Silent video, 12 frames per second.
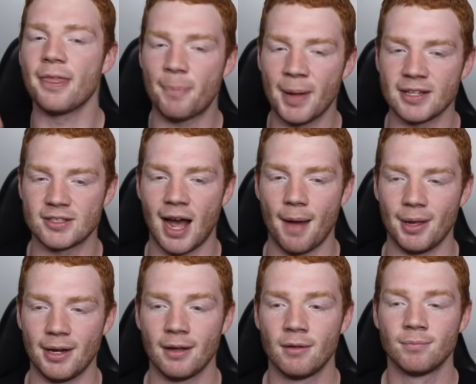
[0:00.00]
the pink
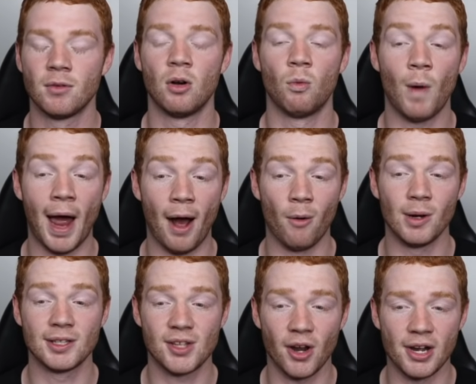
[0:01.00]
diamond. Wow,
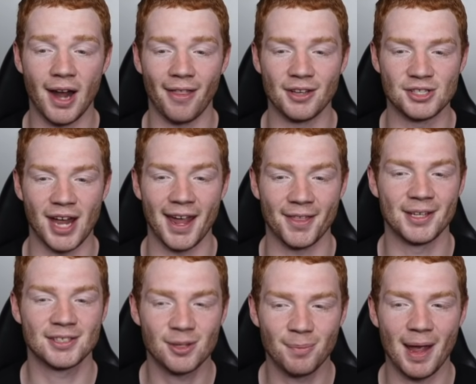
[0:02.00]
we just got another shake.
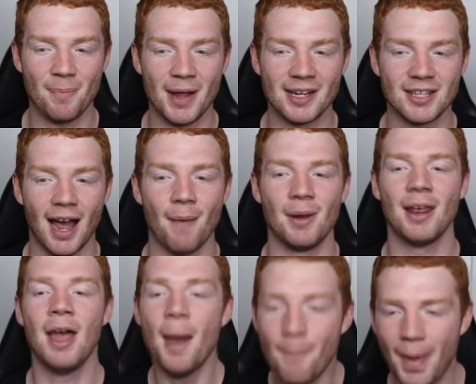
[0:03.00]
This could be a pink diamond.